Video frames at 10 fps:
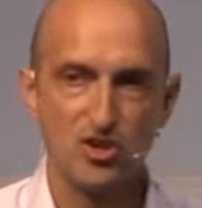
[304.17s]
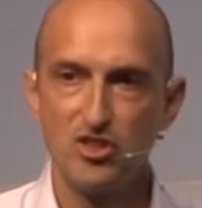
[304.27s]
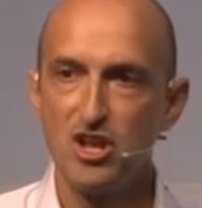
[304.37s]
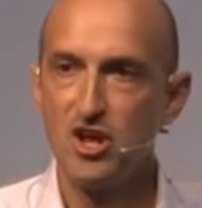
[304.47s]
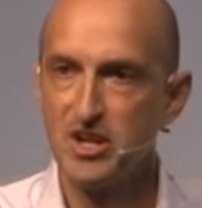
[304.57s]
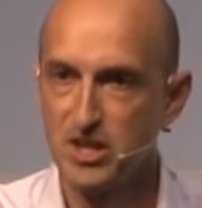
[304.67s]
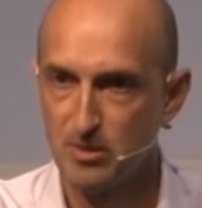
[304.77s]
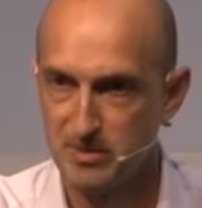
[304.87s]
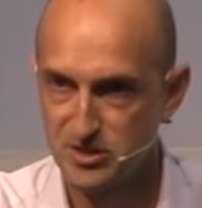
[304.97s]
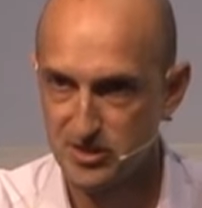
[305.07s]
to the learning
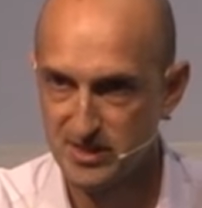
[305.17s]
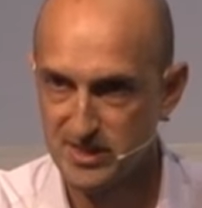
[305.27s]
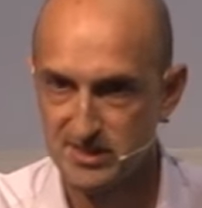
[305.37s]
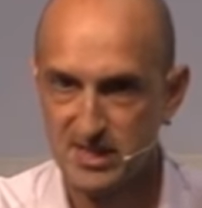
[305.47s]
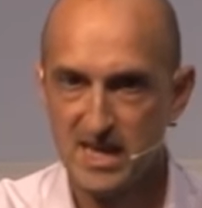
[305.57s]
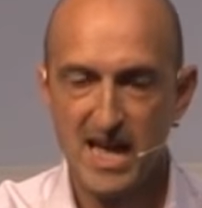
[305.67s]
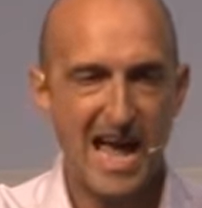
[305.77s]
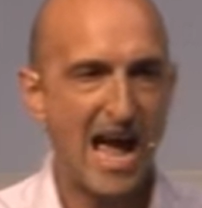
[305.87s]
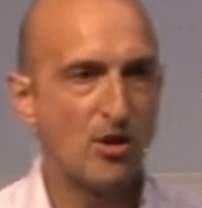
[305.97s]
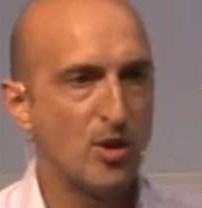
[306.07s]
opportunities.
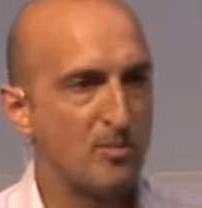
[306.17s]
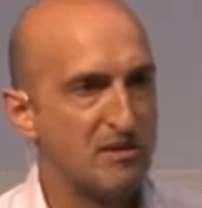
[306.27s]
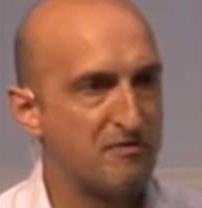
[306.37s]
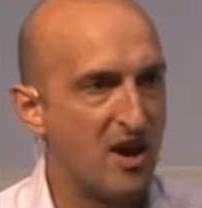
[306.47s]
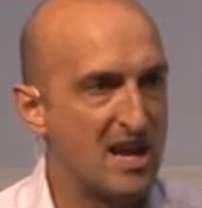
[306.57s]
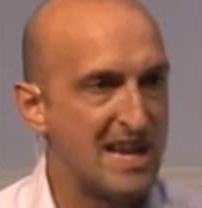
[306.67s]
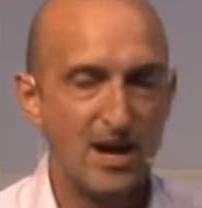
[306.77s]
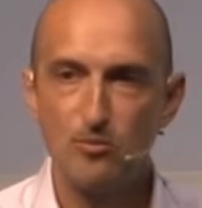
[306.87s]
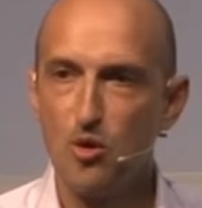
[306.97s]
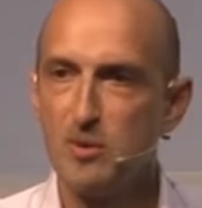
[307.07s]
How can we find
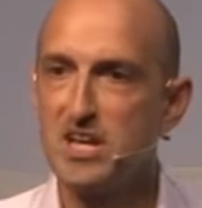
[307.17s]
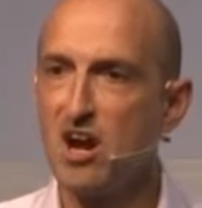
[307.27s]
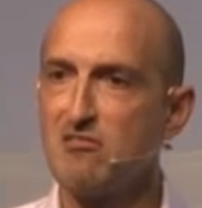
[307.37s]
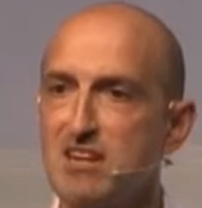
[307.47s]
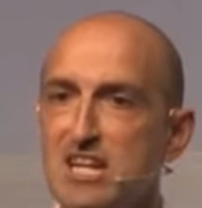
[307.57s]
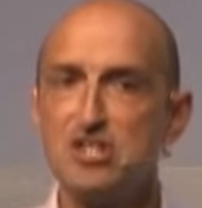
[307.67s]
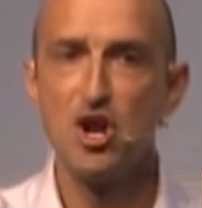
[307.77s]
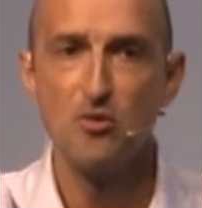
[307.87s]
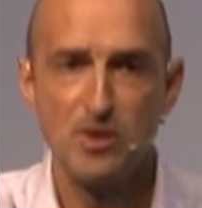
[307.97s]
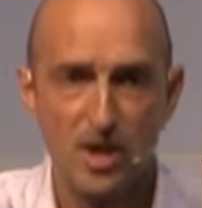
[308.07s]
out what we currently
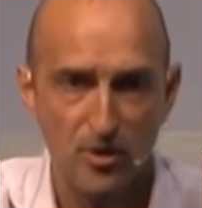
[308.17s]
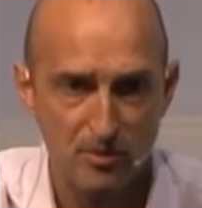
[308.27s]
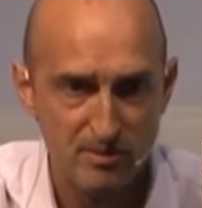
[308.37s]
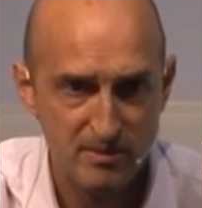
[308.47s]
don't know?